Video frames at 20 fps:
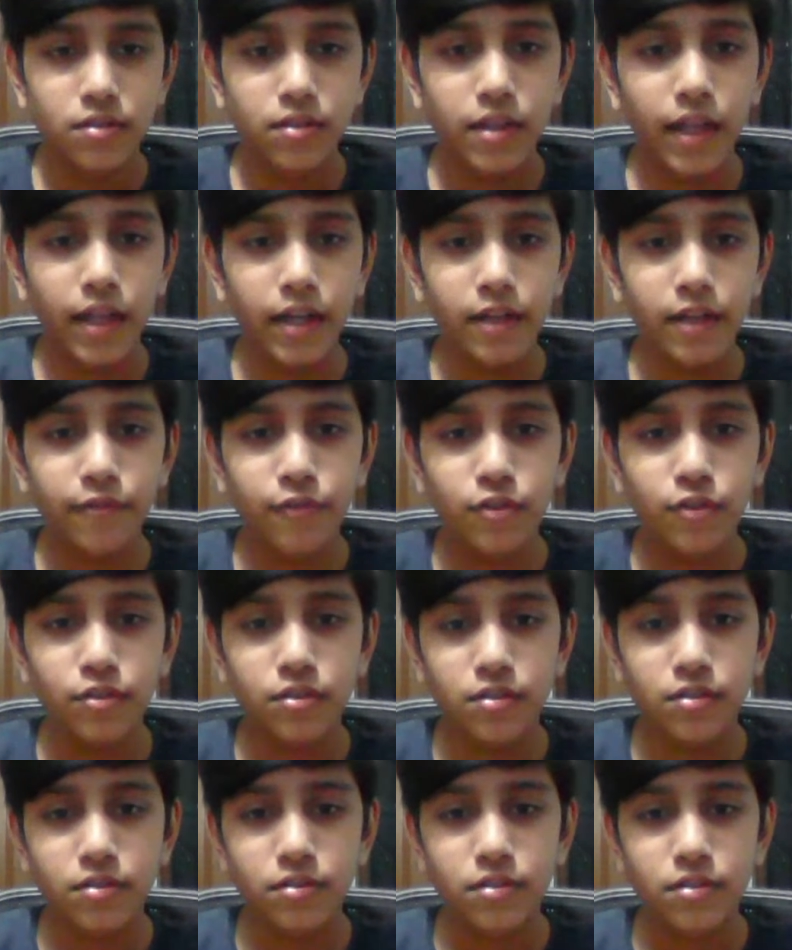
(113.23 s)
knight A4,
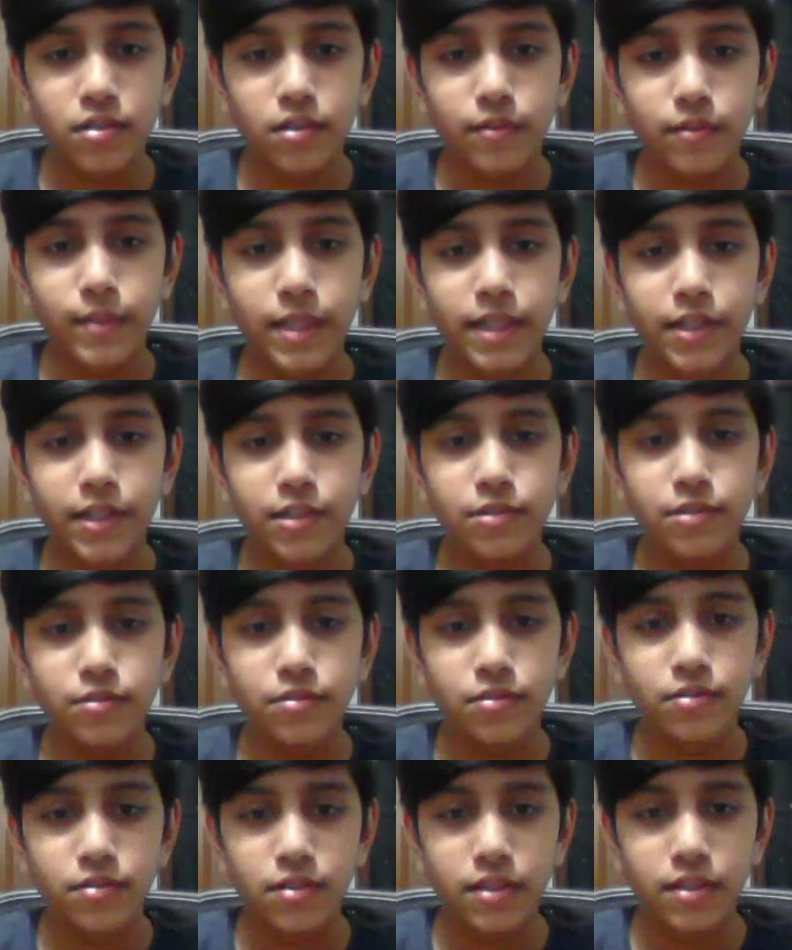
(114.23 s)
Queen
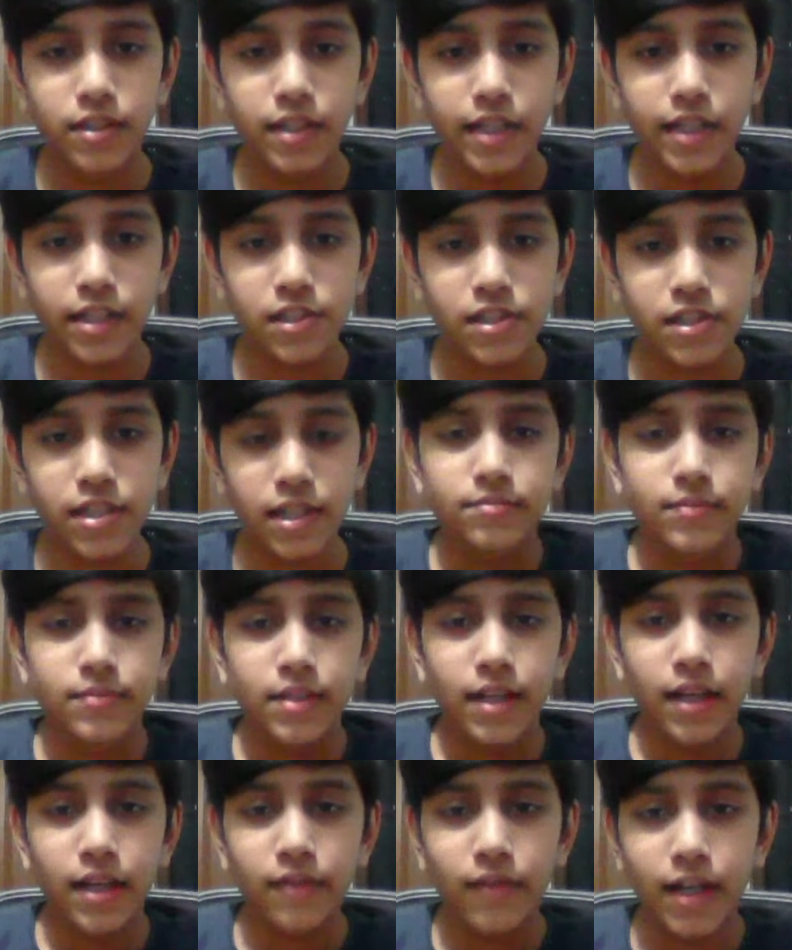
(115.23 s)
D2, takes,
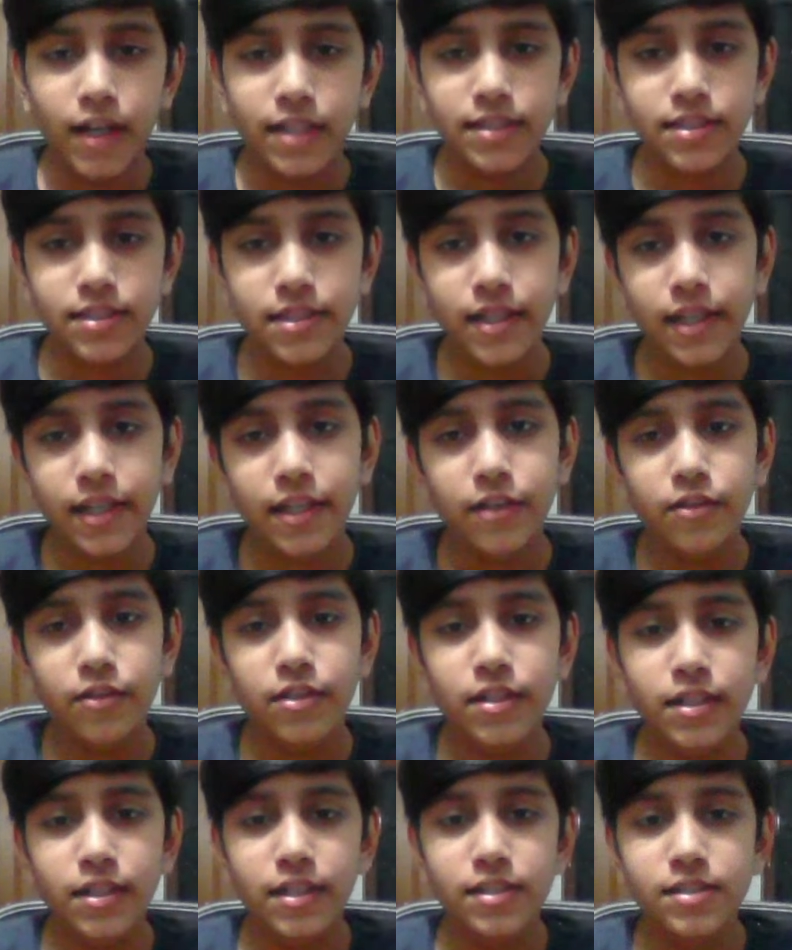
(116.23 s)
and white is attacking on
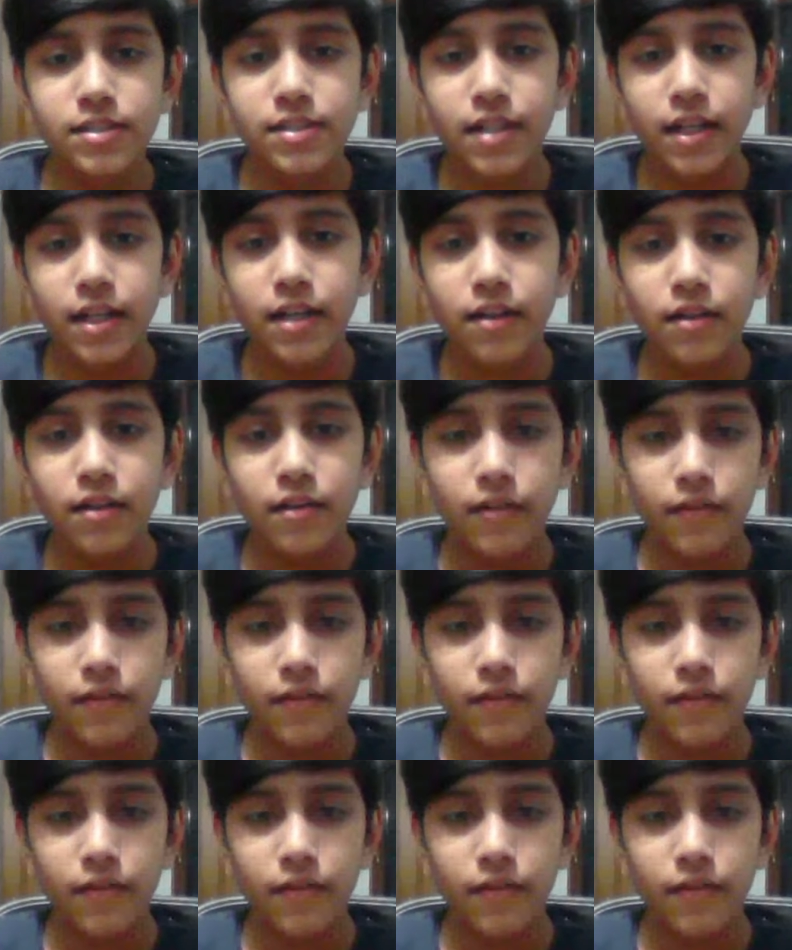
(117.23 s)
the king side.